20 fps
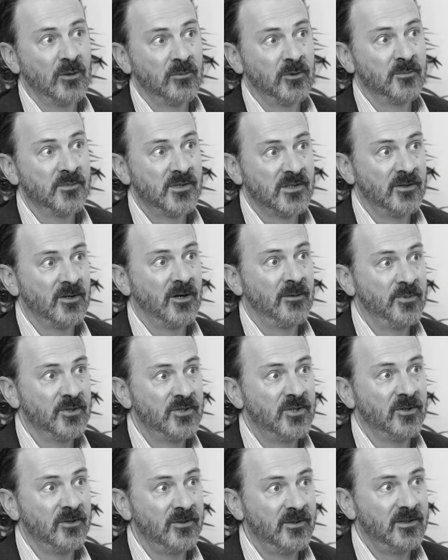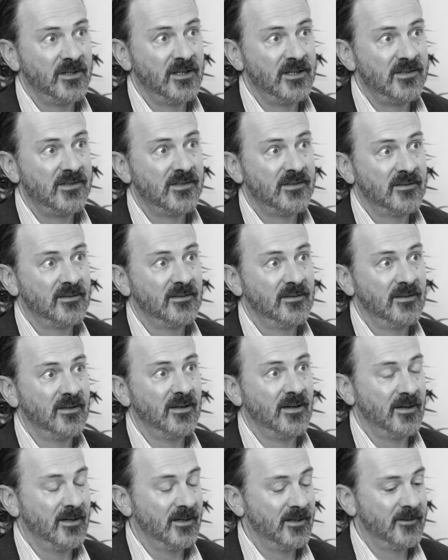problems and opportunities
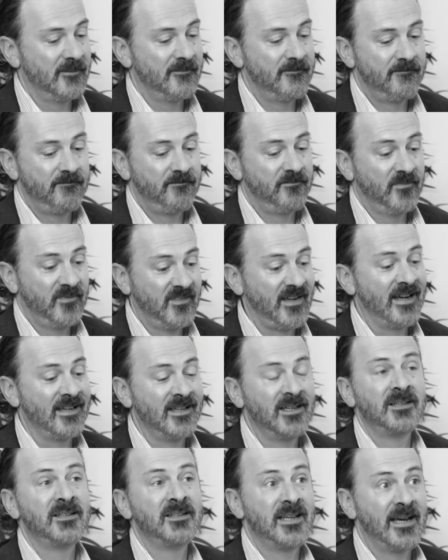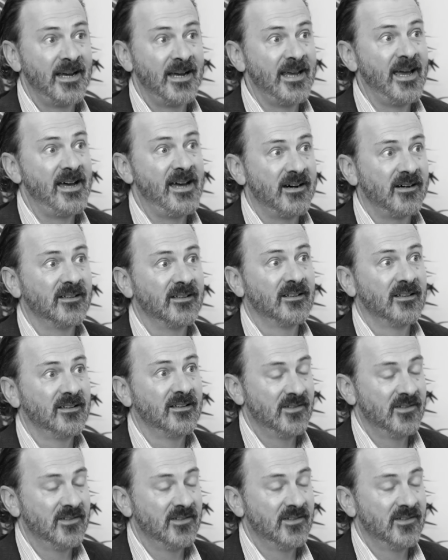um, day in day out.